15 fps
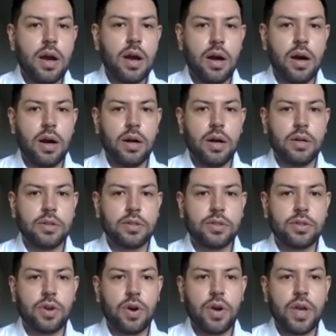
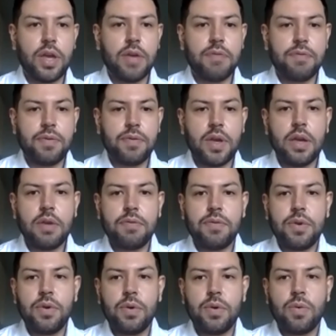So
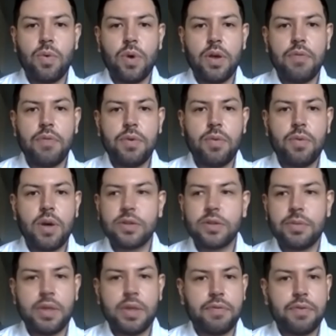if you want
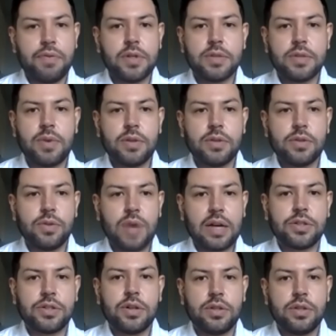to be the first one to
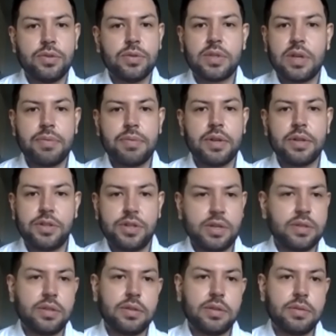actually do something,
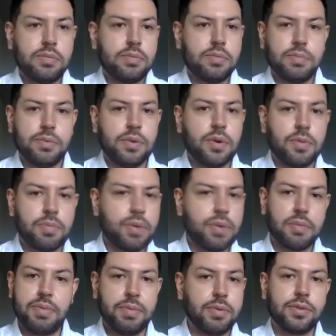just
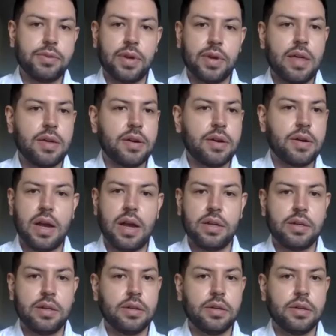bring people together
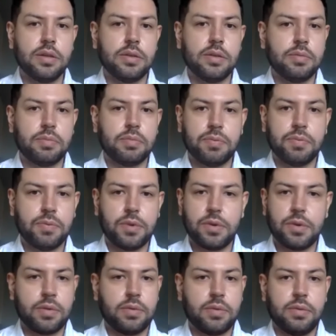and
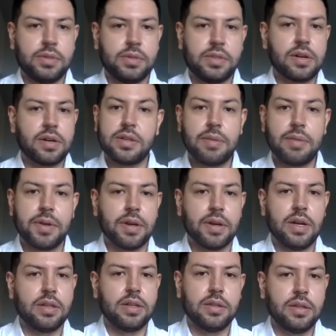start
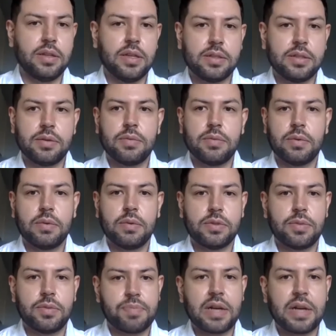something. And it's
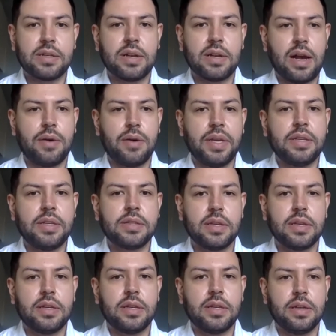surprising how
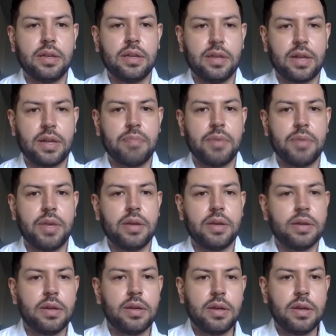easy it can
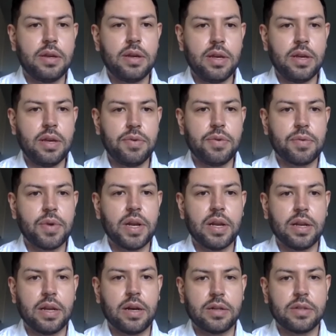be if you
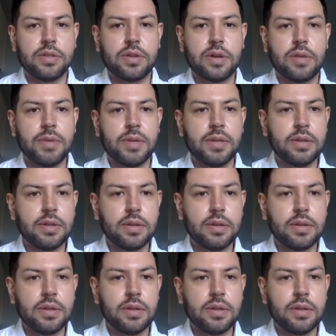really are determined.